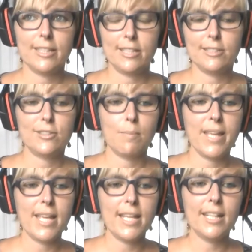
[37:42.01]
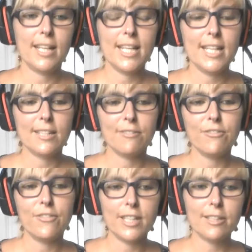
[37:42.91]
there are some hidden
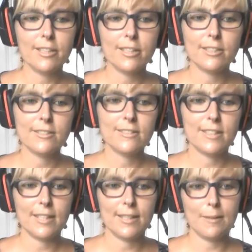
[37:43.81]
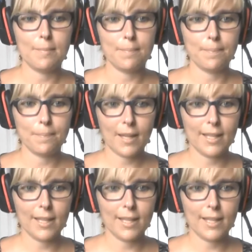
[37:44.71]
figures um,